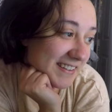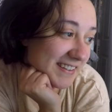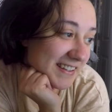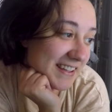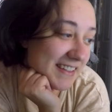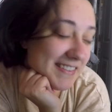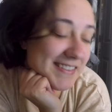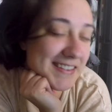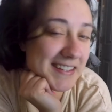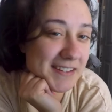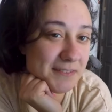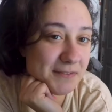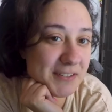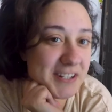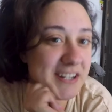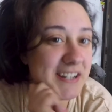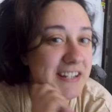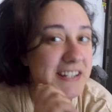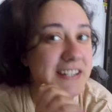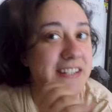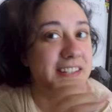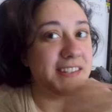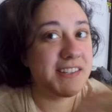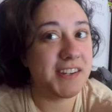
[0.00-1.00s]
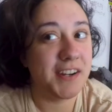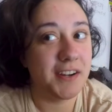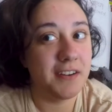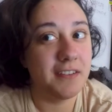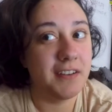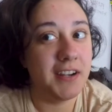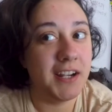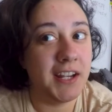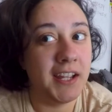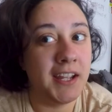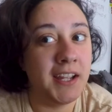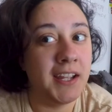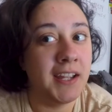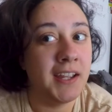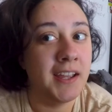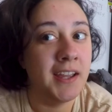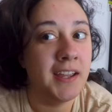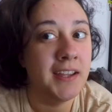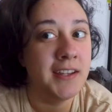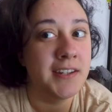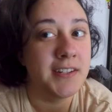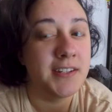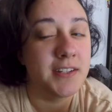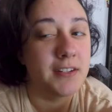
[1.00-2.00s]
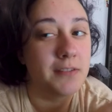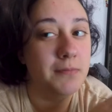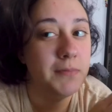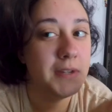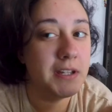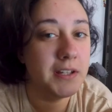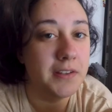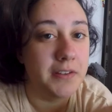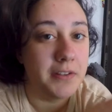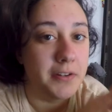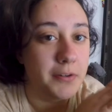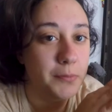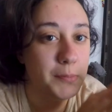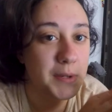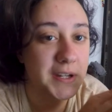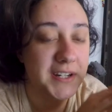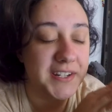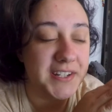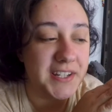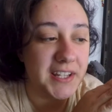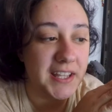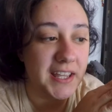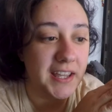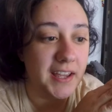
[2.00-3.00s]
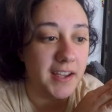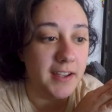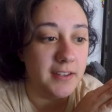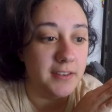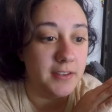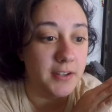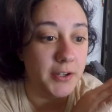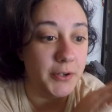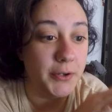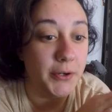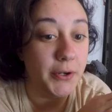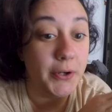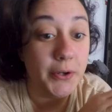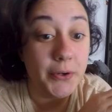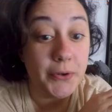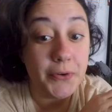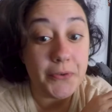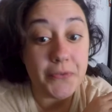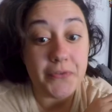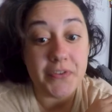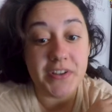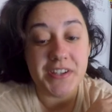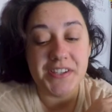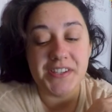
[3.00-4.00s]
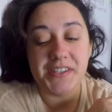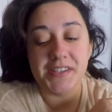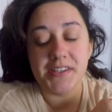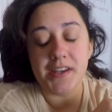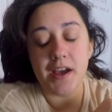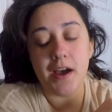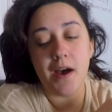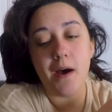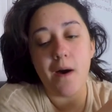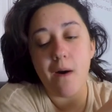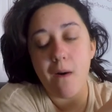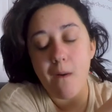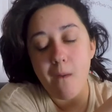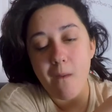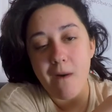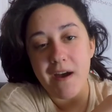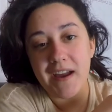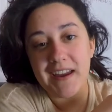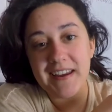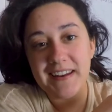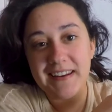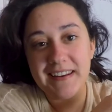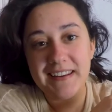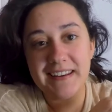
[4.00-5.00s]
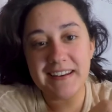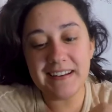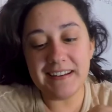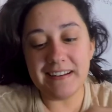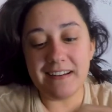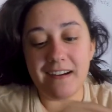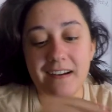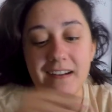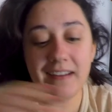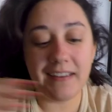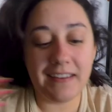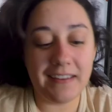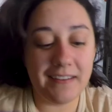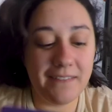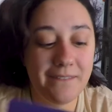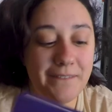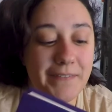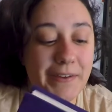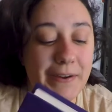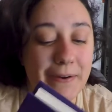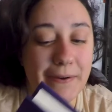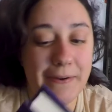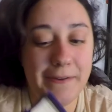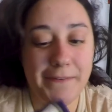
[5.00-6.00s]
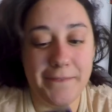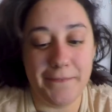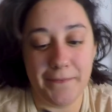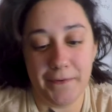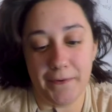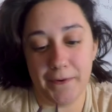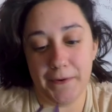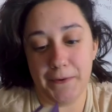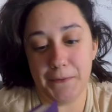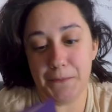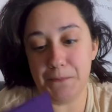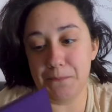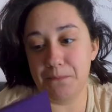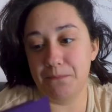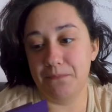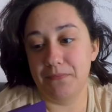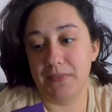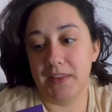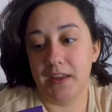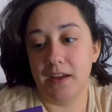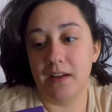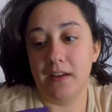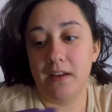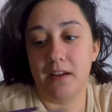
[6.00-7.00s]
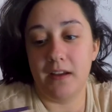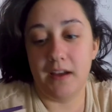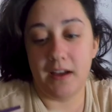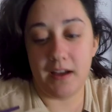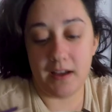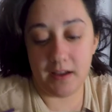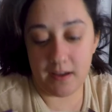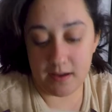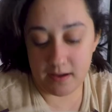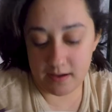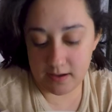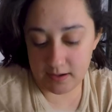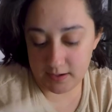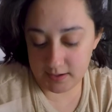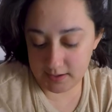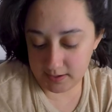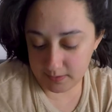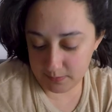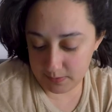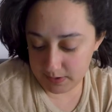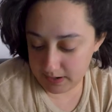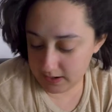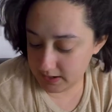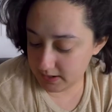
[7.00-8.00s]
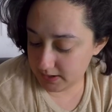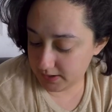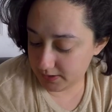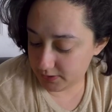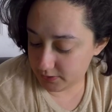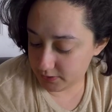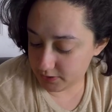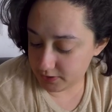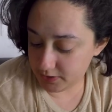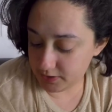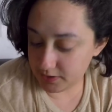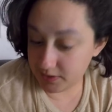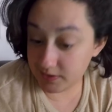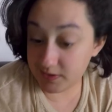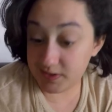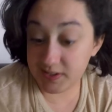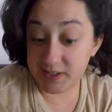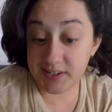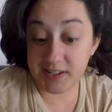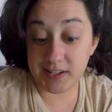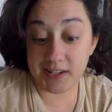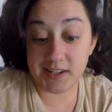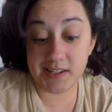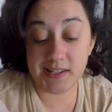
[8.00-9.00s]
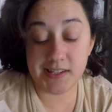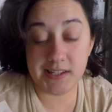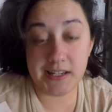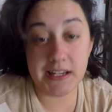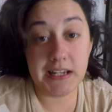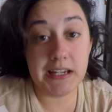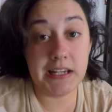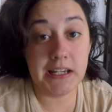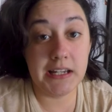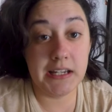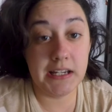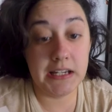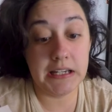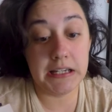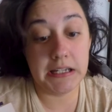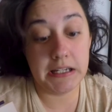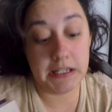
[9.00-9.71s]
And then when I did start reading, it took me a little bit to get in the groove, so I did not get very far. I got to page 60.